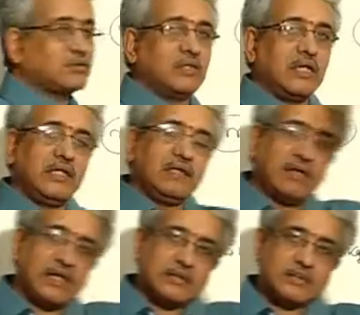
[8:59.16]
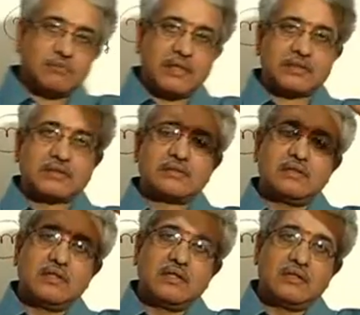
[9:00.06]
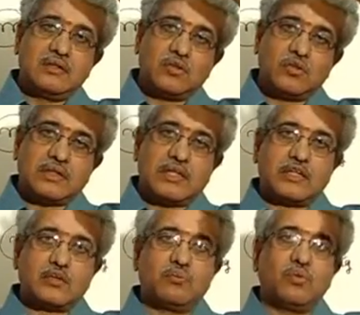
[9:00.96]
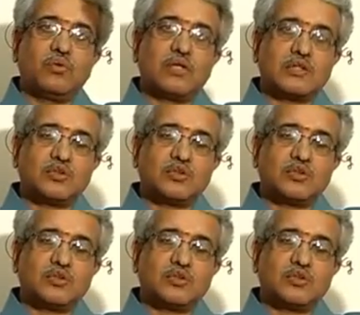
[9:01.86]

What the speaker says: to anywhere in space, you go take it to the moon or